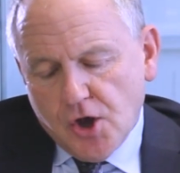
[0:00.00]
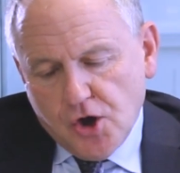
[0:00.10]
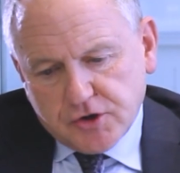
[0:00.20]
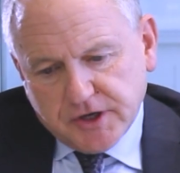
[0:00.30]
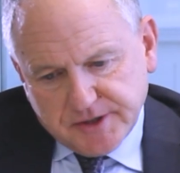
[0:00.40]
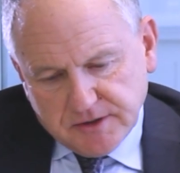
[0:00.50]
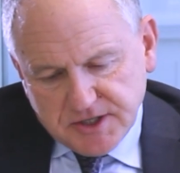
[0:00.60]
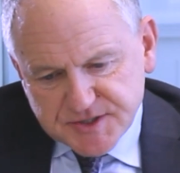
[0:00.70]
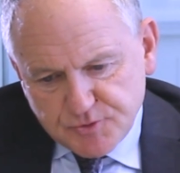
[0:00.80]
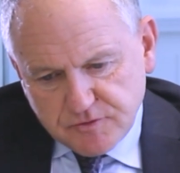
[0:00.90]
Okay, now
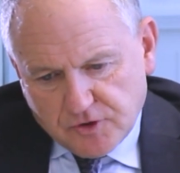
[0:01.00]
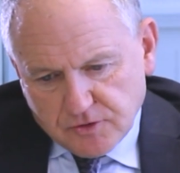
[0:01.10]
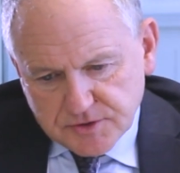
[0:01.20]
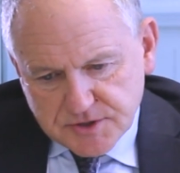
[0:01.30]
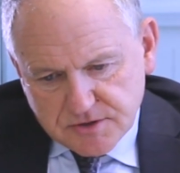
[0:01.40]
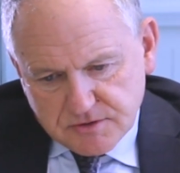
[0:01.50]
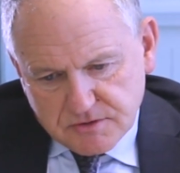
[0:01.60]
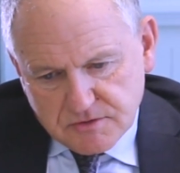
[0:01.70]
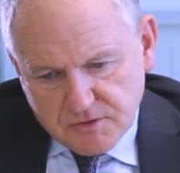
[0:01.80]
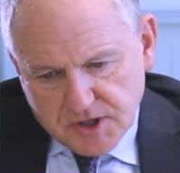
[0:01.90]
let's move on
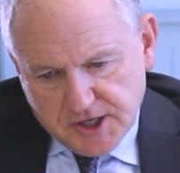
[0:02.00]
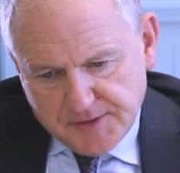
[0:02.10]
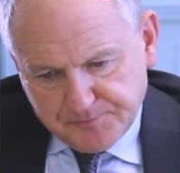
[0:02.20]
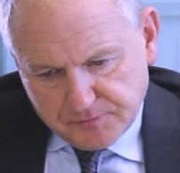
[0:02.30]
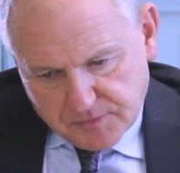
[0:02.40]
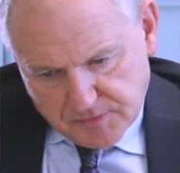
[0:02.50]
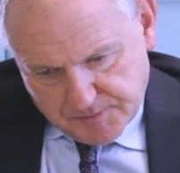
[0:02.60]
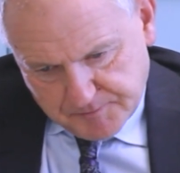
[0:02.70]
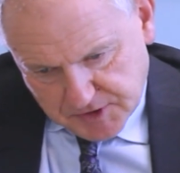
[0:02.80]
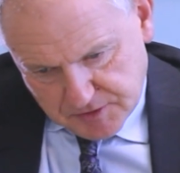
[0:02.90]
to
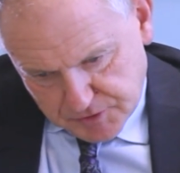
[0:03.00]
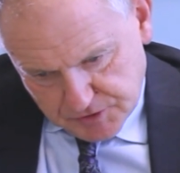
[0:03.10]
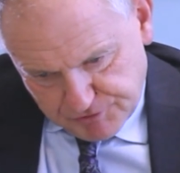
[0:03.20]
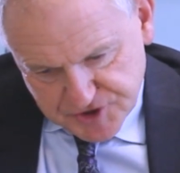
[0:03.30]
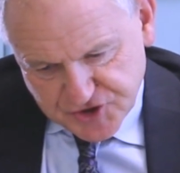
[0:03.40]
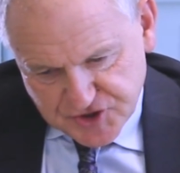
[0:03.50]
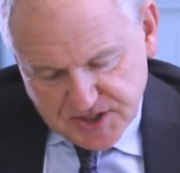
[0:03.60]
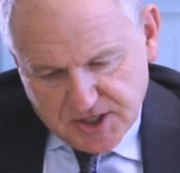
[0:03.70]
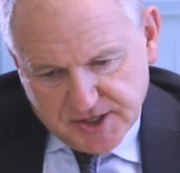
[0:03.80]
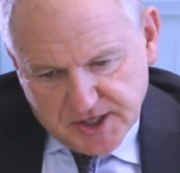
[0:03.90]
a recent
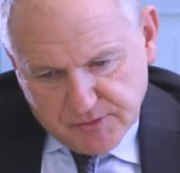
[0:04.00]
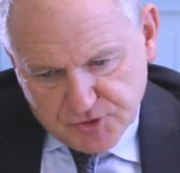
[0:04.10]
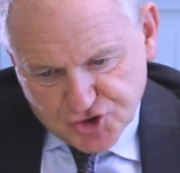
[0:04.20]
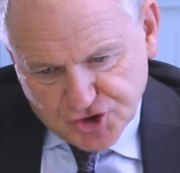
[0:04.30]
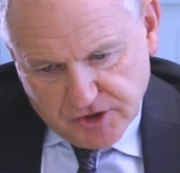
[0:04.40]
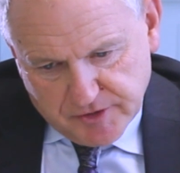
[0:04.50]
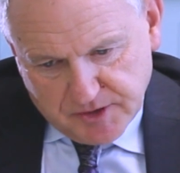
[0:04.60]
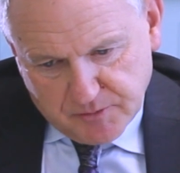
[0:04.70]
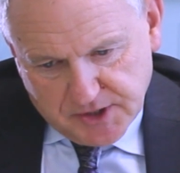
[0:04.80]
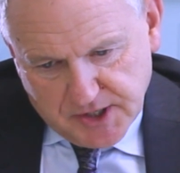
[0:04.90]
slide I was
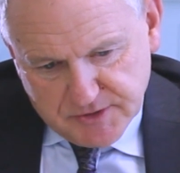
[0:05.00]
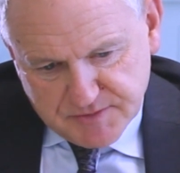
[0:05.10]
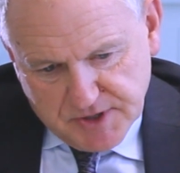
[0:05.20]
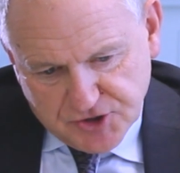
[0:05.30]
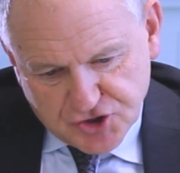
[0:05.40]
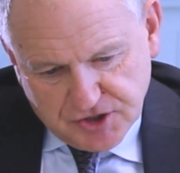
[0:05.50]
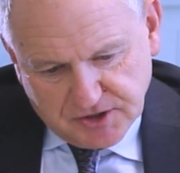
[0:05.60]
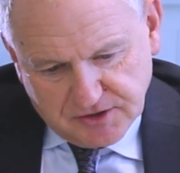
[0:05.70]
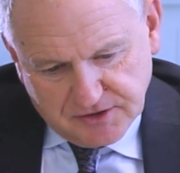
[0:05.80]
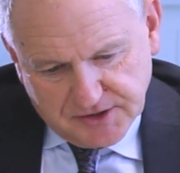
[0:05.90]
showing when I was
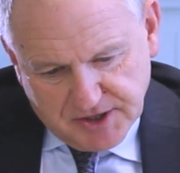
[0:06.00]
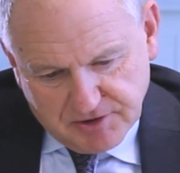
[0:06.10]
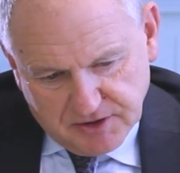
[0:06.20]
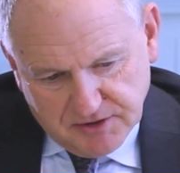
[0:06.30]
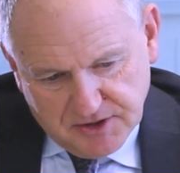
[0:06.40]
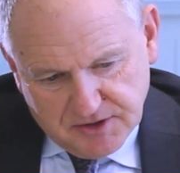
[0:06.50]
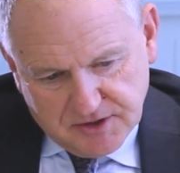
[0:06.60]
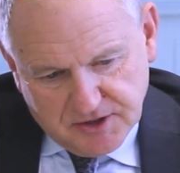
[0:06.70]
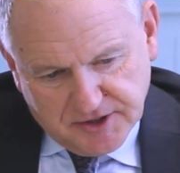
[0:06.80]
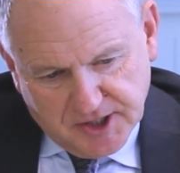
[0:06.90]
mentioning that there are
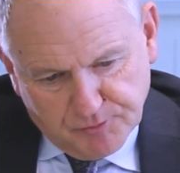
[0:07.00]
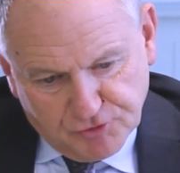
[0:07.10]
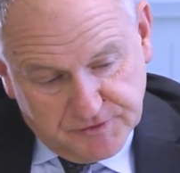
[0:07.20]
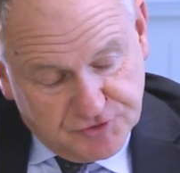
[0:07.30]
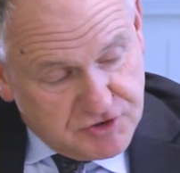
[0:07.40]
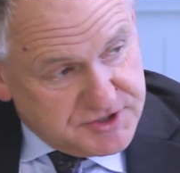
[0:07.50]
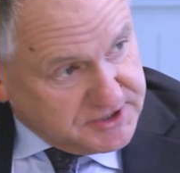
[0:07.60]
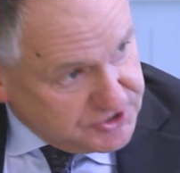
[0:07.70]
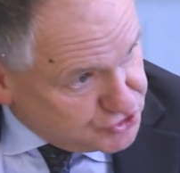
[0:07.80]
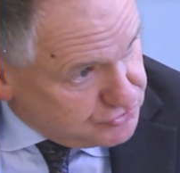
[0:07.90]
a number of
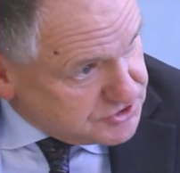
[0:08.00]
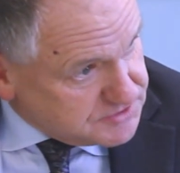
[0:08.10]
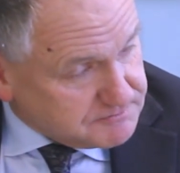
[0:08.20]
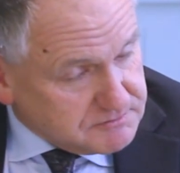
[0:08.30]
interesting issues